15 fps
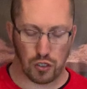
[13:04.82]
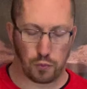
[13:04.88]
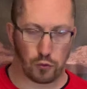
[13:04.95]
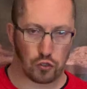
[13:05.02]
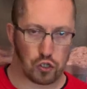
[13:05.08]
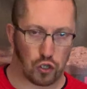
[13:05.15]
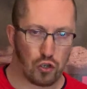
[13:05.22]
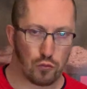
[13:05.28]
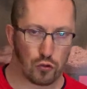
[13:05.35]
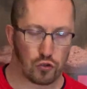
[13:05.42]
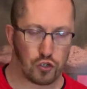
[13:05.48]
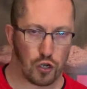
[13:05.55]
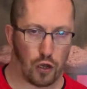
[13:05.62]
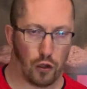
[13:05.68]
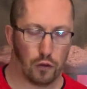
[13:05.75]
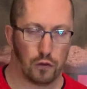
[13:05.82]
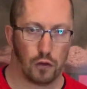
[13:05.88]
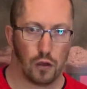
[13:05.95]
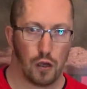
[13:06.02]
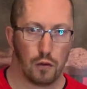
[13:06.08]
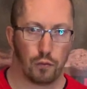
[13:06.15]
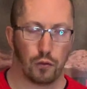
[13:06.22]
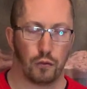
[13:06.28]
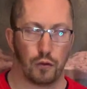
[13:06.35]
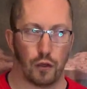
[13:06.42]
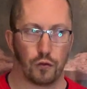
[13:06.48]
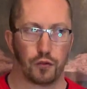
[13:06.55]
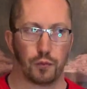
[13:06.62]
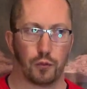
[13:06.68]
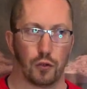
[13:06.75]
to put too much on, but
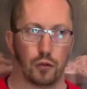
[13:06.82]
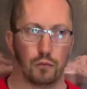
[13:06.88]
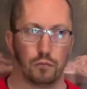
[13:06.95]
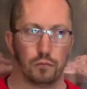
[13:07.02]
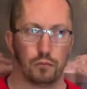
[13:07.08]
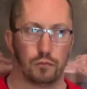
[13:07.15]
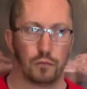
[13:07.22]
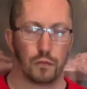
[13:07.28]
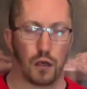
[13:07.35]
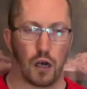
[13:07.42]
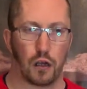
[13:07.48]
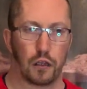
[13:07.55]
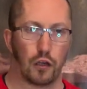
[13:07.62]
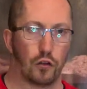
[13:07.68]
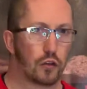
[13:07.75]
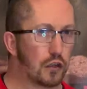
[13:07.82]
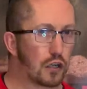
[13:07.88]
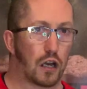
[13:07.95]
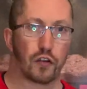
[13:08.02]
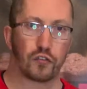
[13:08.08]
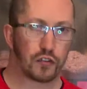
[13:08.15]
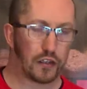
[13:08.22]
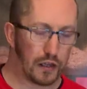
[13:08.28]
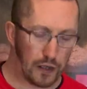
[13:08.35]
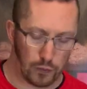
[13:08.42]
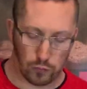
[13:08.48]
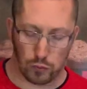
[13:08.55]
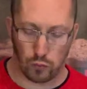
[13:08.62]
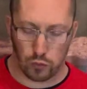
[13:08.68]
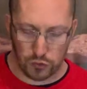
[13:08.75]
not to put hardly on that you can't see it.
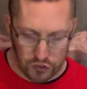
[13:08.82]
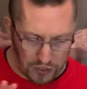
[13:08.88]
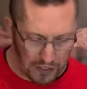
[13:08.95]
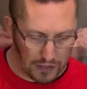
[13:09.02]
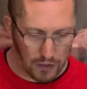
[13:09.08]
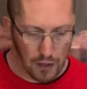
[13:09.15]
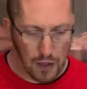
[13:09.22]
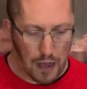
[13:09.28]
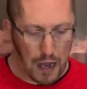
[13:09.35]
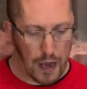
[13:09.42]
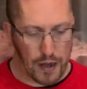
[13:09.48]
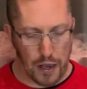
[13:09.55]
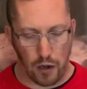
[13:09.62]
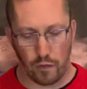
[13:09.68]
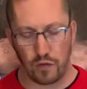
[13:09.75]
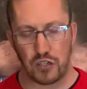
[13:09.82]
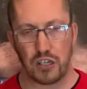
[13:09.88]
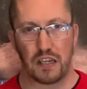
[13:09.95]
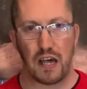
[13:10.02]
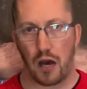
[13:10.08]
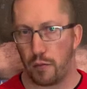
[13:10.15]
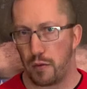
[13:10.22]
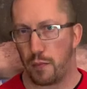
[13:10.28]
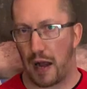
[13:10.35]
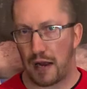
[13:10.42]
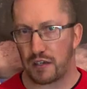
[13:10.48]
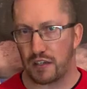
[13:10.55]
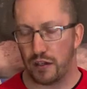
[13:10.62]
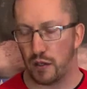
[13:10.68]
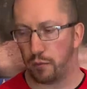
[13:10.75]
But we'll see. And then obviously that'll be
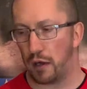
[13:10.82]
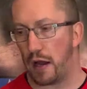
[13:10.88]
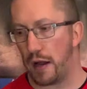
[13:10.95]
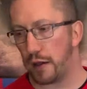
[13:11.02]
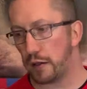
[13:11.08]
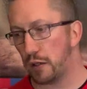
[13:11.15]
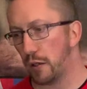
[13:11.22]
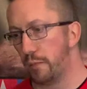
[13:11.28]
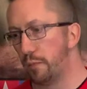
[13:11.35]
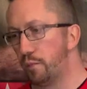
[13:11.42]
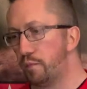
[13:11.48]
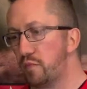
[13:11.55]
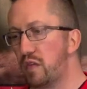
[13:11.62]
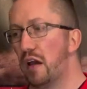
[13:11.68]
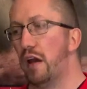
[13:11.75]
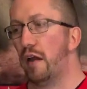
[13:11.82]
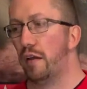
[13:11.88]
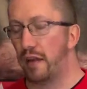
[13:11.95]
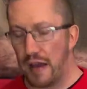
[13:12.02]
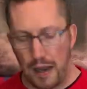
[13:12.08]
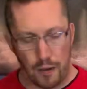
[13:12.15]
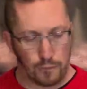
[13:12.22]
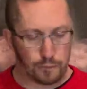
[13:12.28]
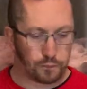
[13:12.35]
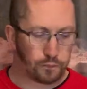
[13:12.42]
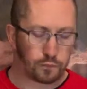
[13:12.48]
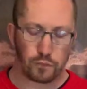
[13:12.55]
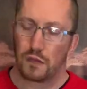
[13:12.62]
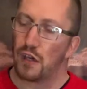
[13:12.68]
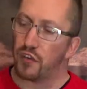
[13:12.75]
backed in the black. Now
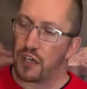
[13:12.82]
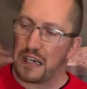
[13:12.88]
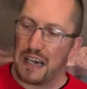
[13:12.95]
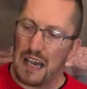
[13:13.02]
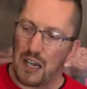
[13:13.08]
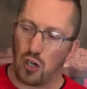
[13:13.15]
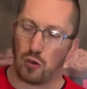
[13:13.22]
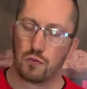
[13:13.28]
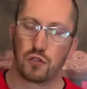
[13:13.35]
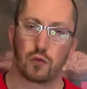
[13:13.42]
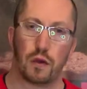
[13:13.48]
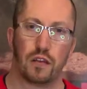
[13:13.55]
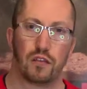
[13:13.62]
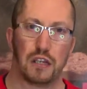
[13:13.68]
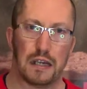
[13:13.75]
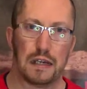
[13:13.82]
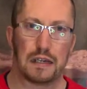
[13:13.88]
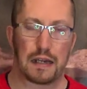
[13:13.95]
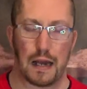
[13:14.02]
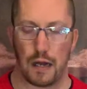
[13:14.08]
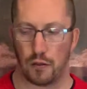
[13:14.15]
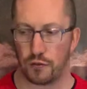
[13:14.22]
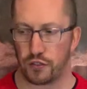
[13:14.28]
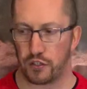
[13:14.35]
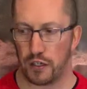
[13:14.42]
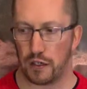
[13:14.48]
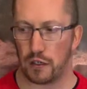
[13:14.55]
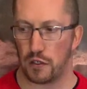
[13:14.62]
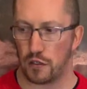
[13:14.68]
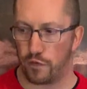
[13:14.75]
the kit comes with decal
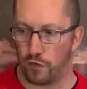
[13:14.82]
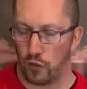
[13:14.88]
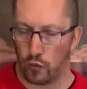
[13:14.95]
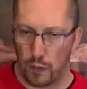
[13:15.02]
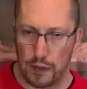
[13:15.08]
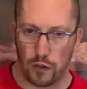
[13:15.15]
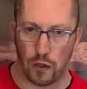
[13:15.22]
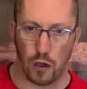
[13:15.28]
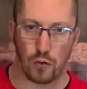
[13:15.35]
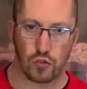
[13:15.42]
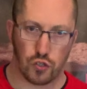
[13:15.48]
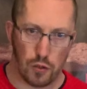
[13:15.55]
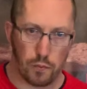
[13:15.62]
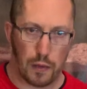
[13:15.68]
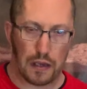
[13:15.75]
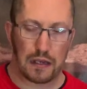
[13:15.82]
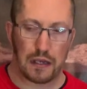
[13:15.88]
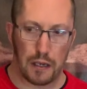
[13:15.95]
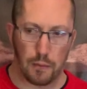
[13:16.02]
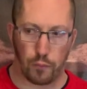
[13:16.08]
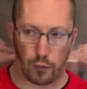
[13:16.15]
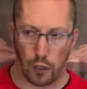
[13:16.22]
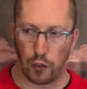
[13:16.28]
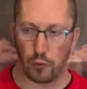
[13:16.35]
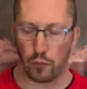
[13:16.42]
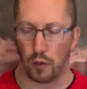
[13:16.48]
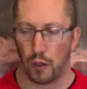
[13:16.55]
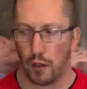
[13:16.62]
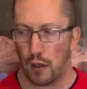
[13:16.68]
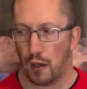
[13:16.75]
stickers for the windows that make it blue.
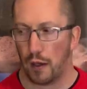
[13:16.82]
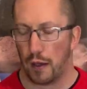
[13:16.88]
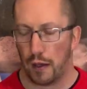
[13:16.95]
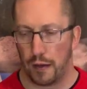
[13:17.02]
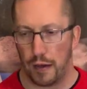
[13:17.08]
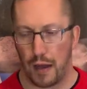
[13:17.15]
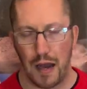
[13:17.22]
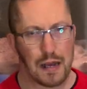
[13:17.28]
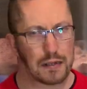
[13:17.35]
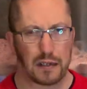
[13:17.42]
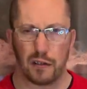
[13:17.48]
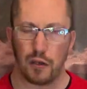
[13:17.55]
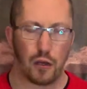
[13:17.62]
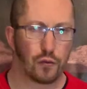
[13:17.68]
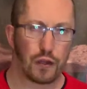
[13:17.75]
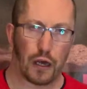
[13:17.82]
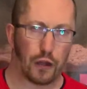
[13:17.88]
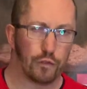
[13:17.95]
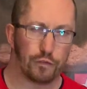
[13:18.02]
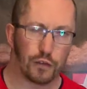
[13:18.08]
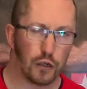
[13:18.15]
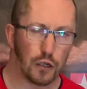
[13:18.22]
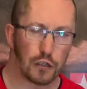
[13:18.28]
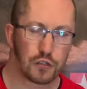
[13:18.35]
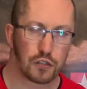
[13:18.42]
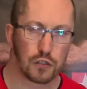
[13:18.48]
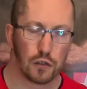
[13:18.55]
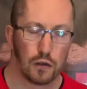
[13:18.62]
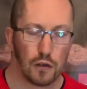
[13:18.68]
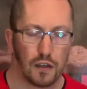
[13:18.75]
Now I didn't know that at first.